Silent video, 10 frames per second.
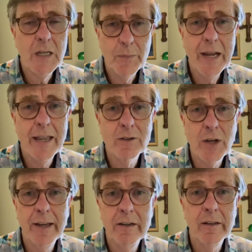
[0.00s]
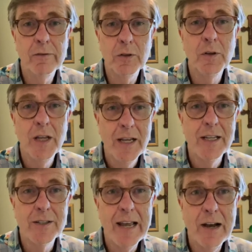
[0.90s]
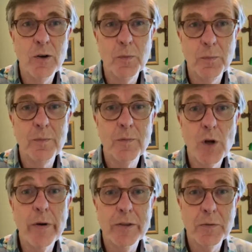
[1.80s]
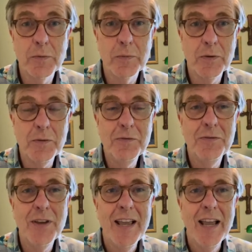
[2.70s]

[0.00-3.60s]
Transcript: My anxiety level is now going through the roof.